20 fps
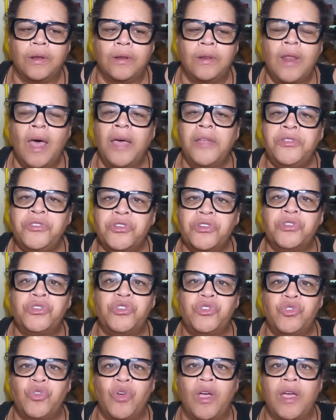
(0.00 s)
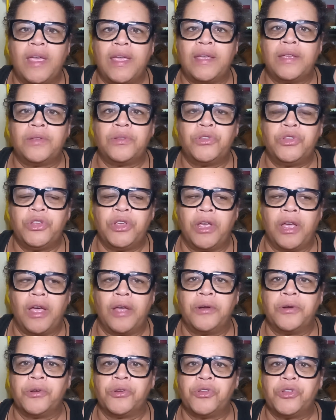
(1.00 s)
not just trying to
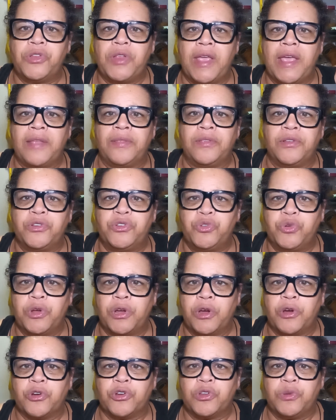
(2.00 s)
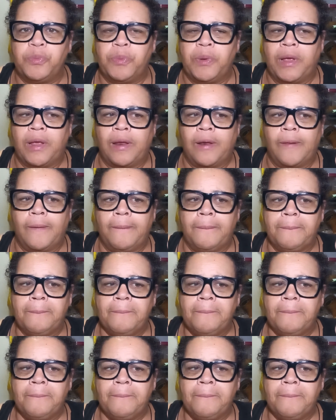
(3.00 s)
understand the triggers, but